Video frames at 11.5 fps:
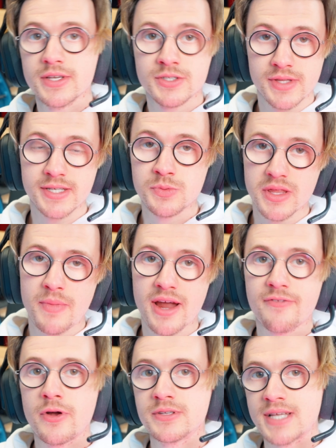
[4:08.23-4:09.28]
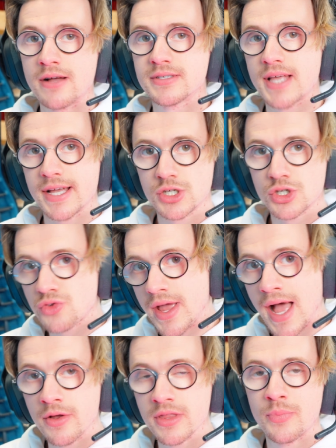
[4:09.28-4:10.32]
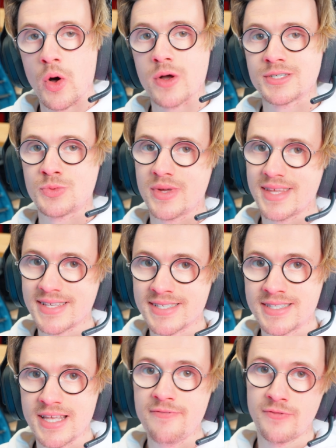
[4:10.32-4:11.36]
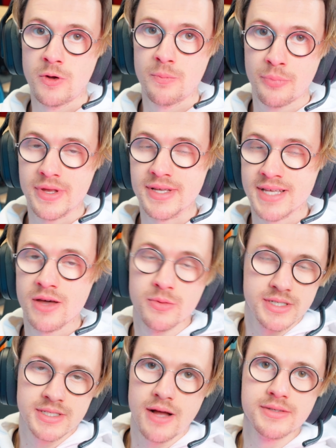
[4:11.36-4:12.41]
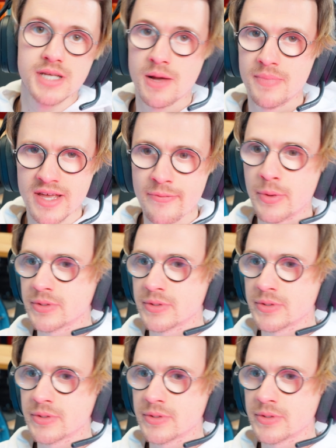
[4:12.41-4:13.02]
So this is what the microphone sounds like straight out the box with its default preset, which sounds unbelievable.